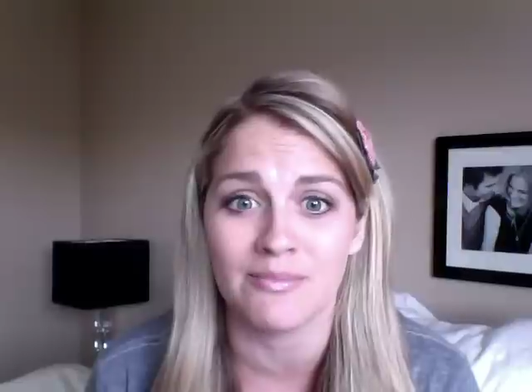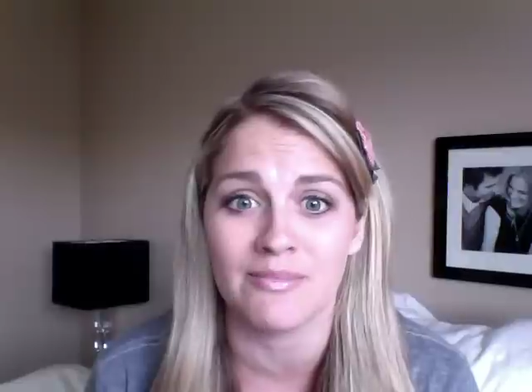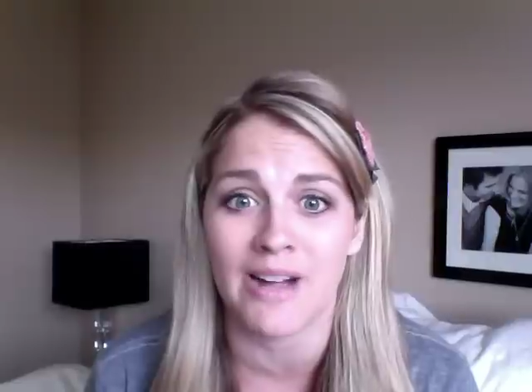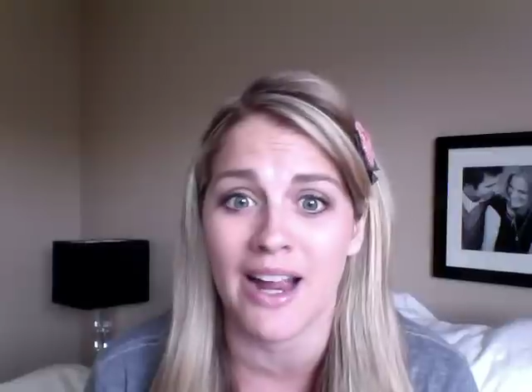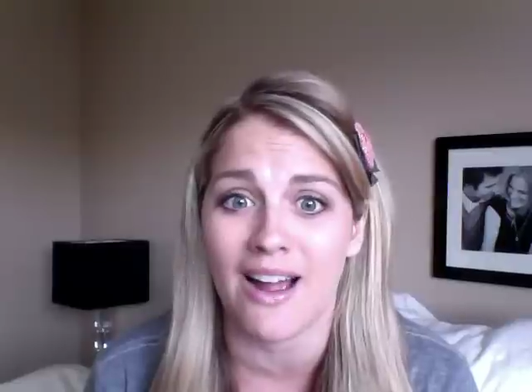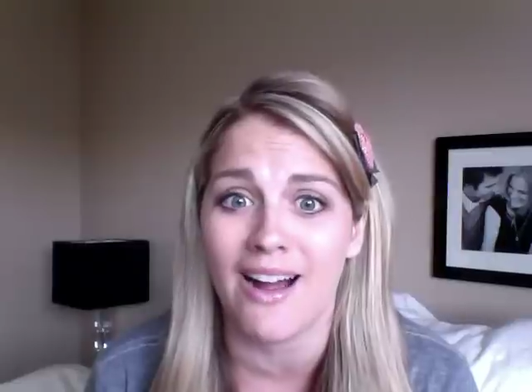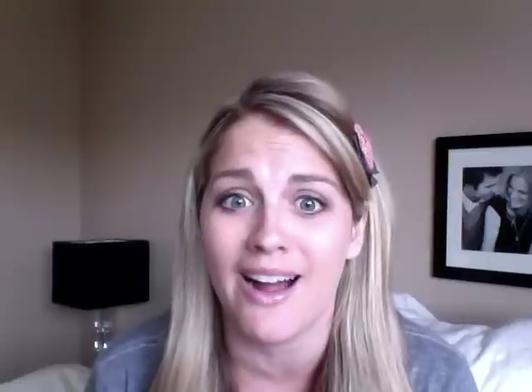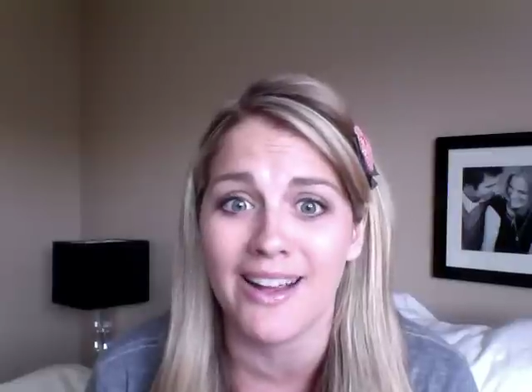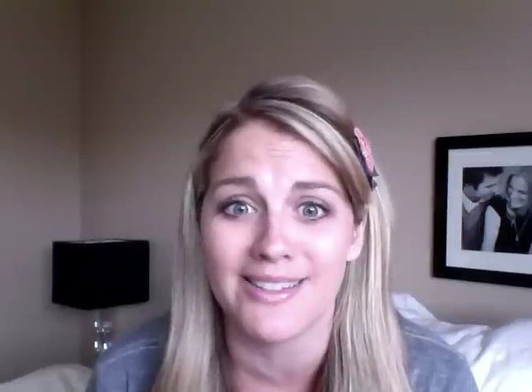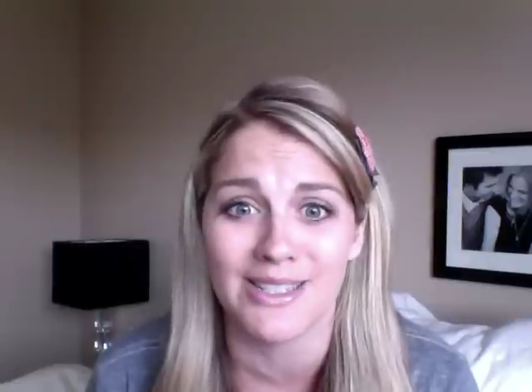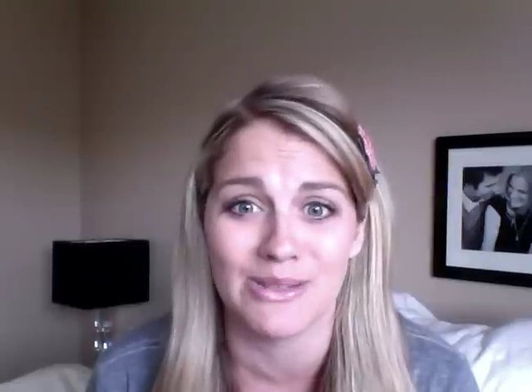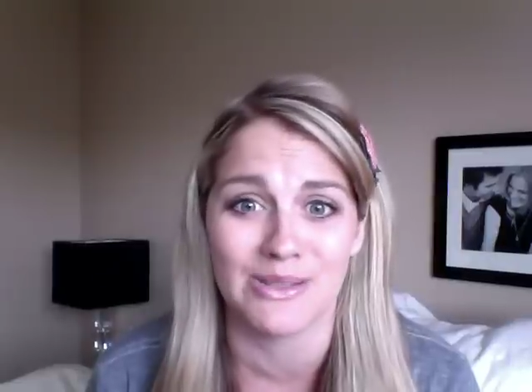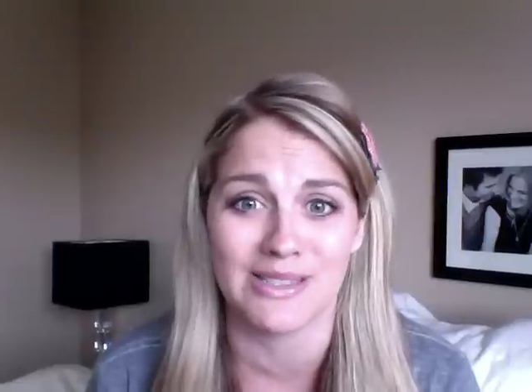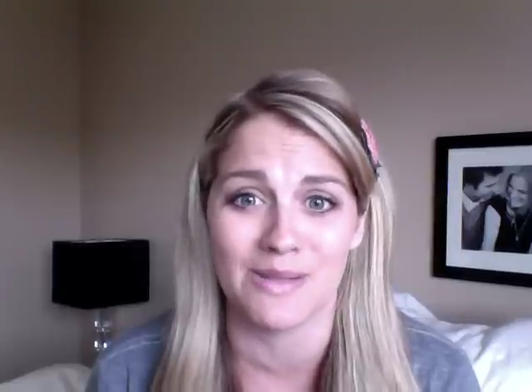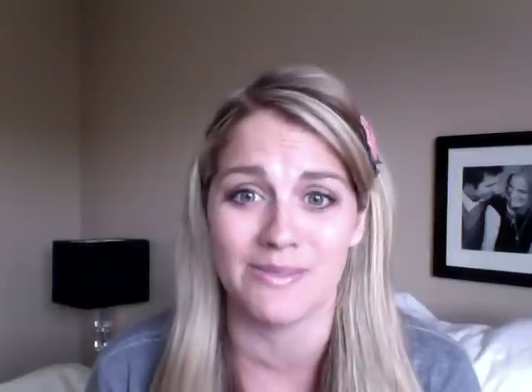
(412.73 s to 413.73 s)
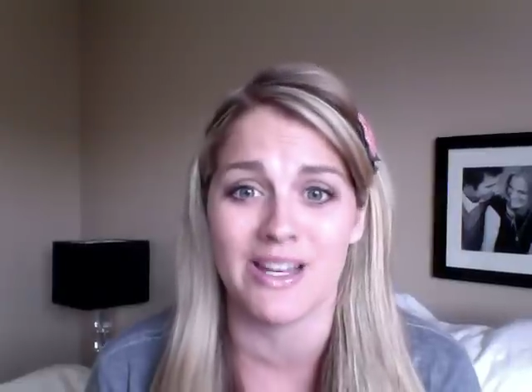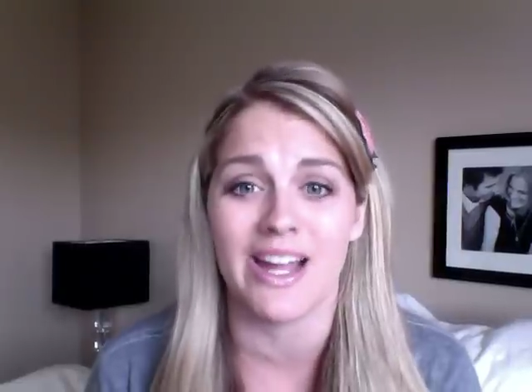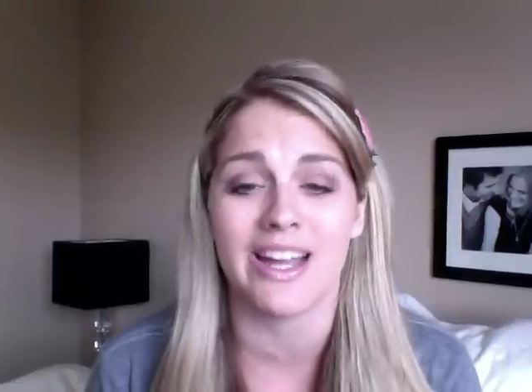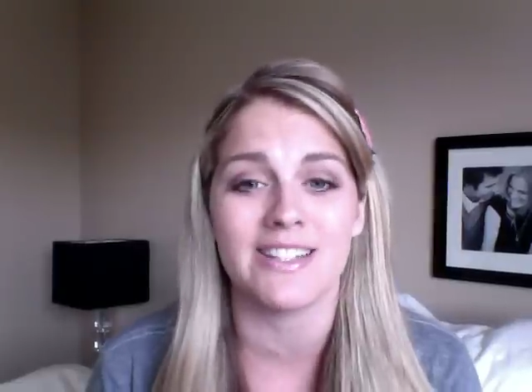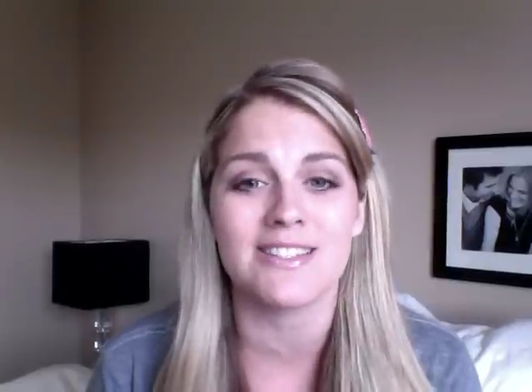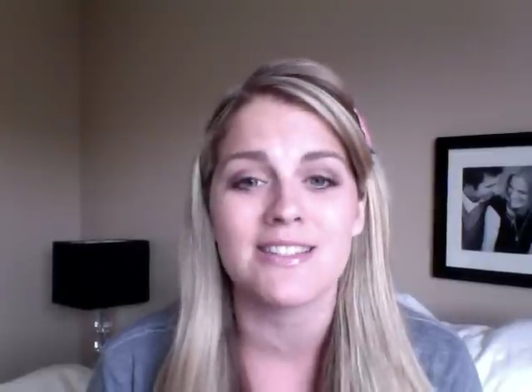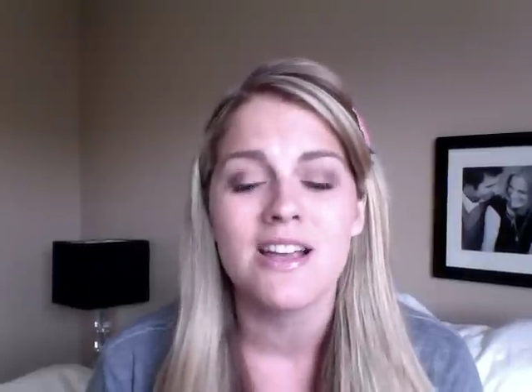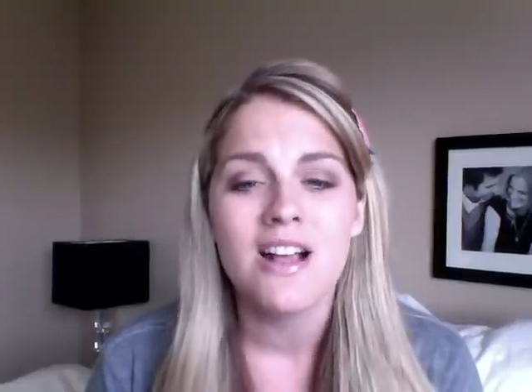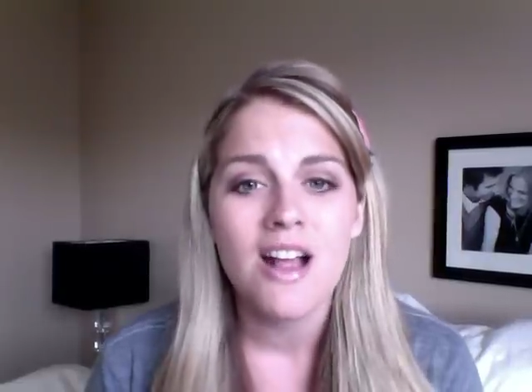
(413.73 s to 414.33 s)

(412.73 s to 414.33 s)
my eyes out some nights.